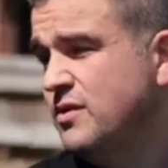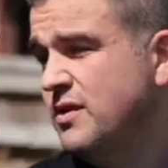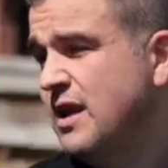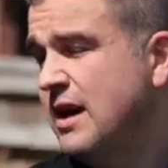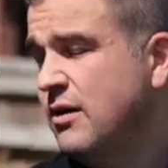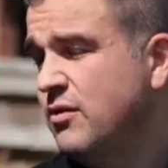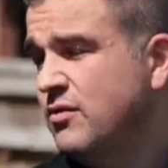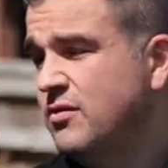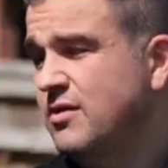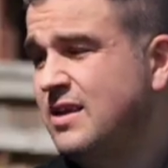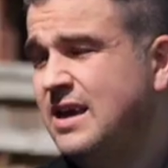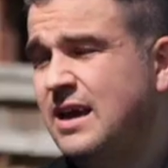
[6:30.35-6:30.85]

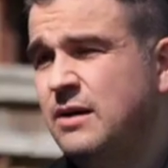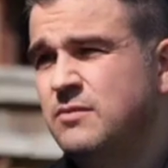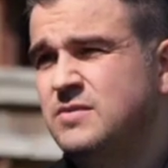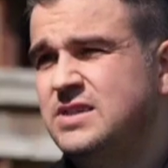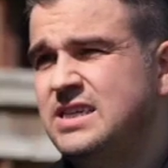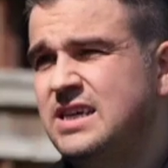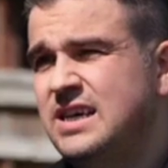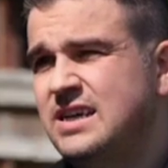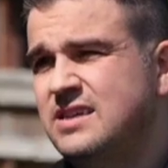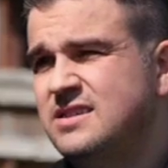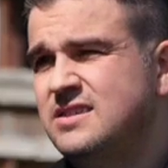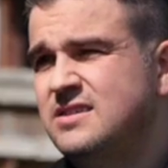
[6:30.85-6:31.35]
without the
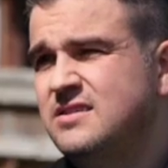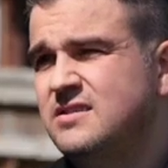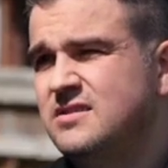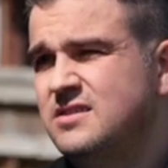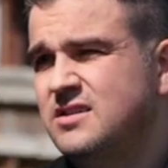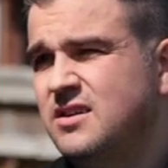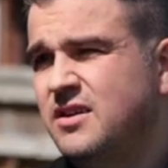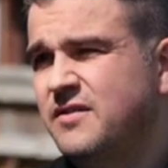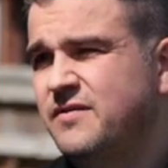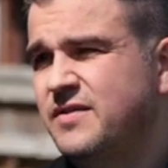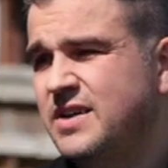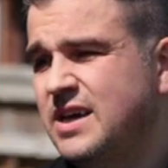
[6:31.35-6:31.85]
MCS
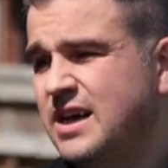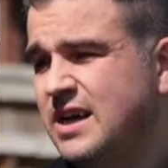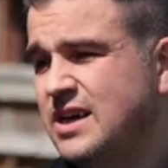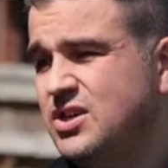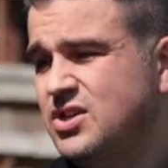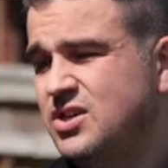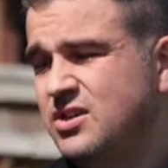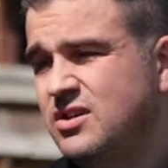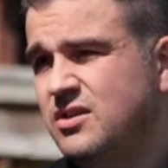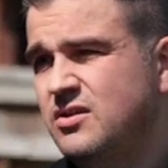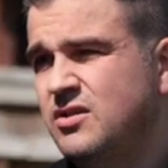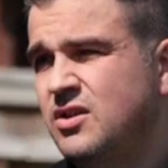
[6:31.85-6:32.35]

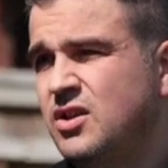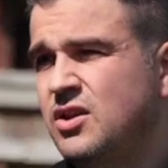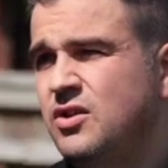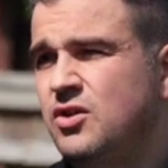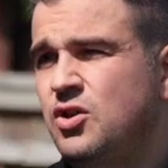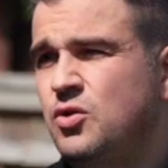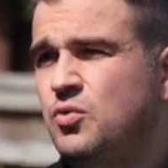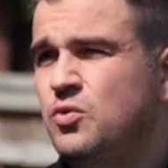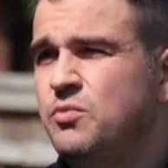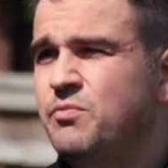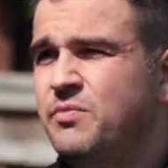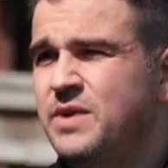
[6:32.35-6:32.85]
certification,
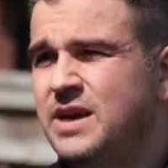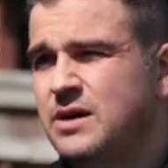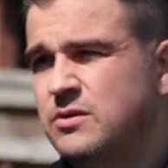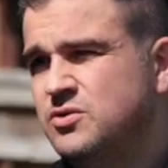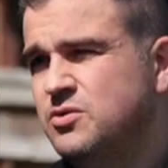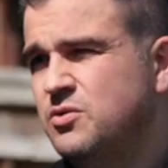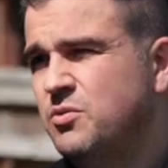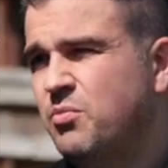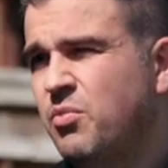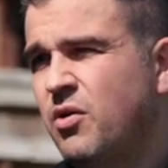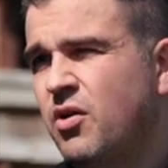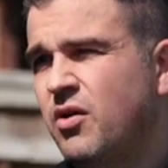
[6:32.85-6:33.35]
you wouldn't be able
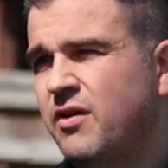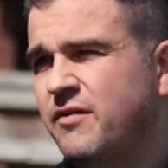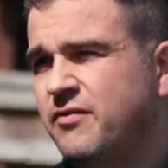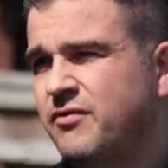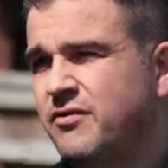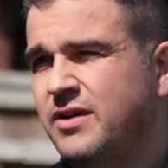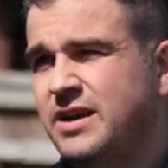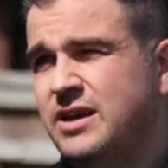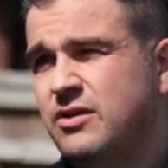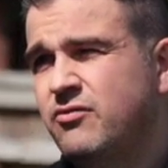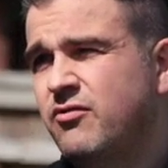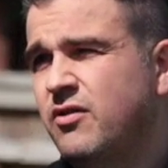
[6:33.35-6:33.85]
to apply
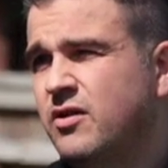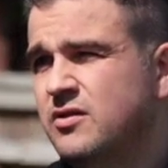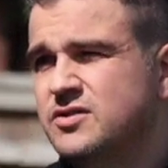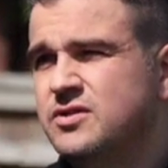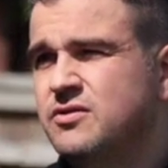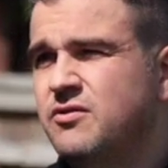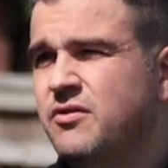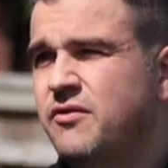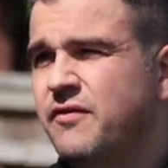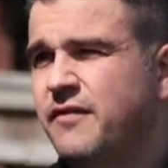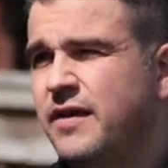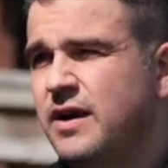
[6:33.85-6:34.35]
for any
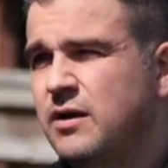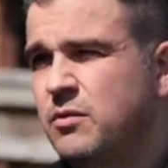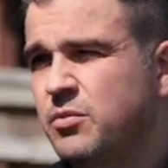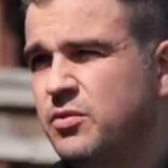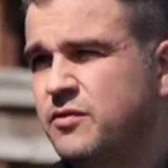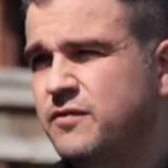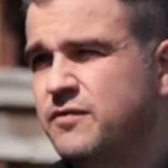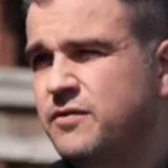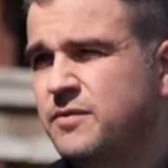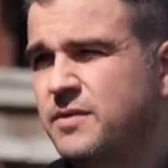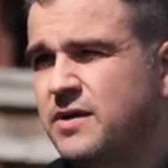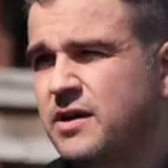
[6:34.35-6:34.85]
grants that are
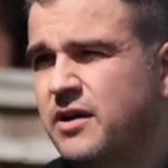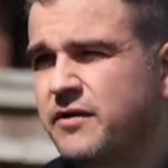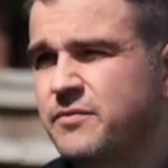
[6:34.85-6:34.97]
available from the